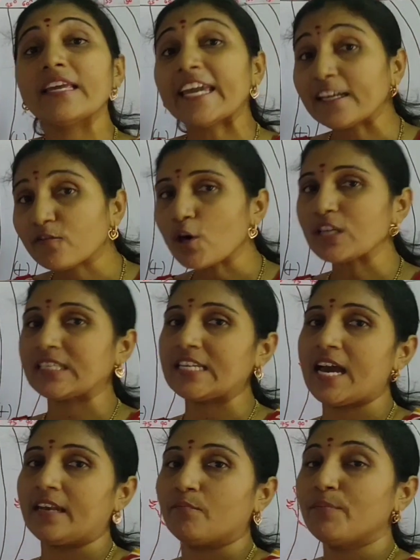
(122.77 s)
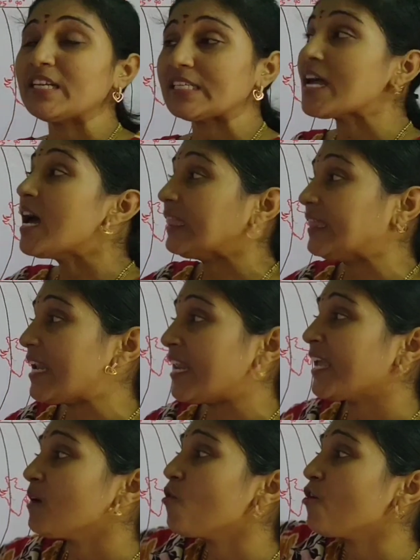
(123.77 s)
it was done means the
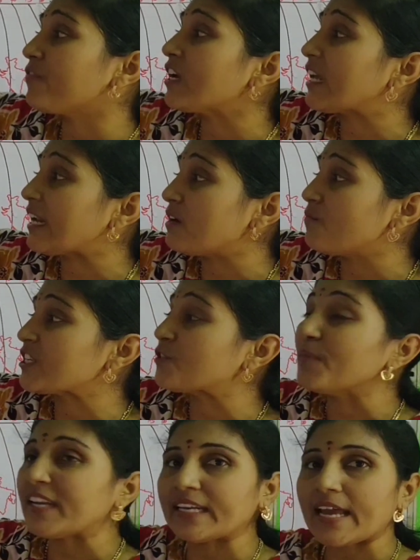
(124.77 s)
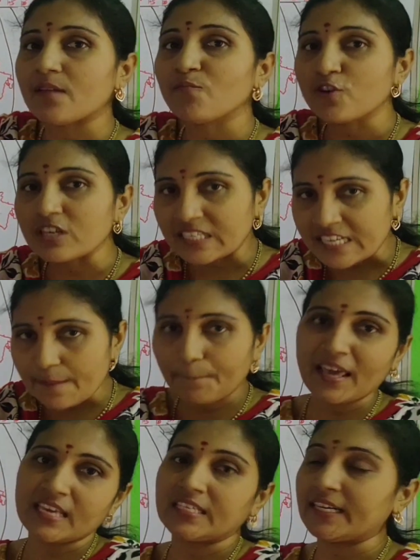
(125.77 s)
name of the Greenwich Mean Time was
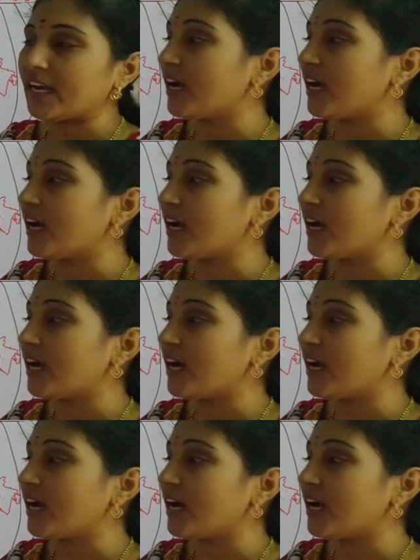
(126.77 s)
replaced